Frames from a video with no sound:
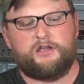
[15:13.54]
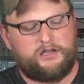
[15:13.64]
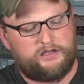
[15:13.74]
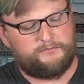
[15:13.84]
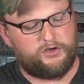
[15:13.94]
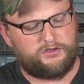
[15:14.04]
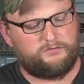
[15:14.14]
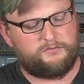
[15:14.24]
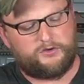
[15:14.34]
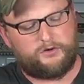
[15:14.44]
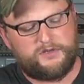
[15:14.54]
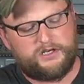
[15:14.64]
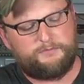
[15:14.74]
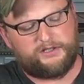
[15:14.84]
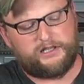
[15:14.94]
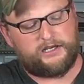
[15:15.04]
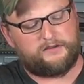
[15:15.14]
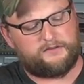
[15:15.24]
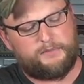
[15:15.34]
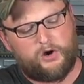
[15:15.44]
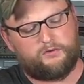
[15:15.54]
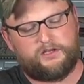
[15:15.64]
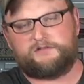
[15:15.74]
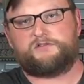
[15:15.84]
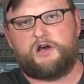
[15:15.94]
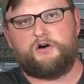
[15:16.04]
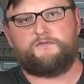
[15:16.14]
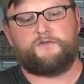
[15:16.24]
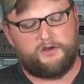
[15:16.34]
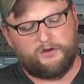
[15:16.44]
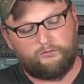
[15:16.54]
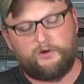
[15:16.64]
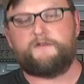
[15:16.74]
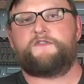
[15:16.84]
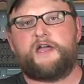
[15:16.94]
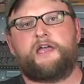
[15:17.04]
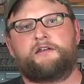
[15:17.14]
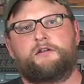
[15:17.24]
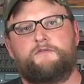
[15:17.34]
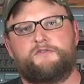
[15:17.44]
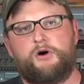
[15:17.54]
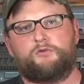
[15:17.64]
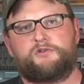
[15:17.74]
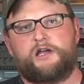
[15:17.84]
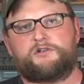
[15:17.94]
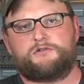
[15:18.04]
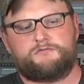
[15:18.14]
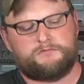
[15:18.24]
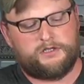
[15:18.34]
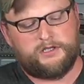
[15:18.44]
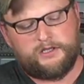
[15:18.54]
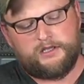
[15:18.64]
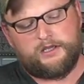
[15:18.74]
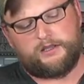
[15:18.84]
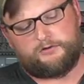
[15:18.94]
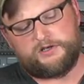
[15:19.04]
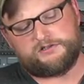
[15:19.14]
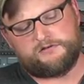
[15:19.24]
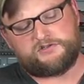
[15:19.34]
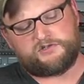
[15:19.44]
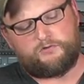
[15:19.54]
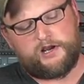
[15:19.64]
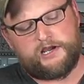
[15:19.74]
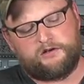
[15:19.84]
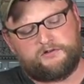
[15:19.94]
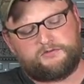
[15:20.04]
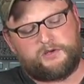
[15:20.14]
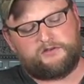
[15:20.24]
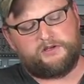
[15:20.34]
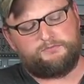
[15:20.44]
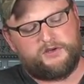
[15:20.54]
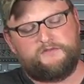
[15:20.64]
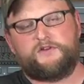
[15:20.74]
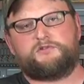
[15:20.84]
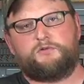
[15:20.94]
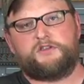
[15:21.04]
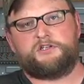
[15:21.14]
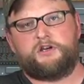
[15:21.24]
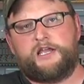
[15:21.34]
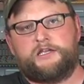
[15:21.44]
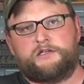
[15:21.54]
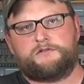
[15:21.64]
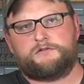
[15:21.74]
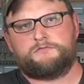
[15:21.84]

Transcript: and you're manipulating the bolt itself with the handle of the bolt action. And the reason this is round is because it pivots within your hand.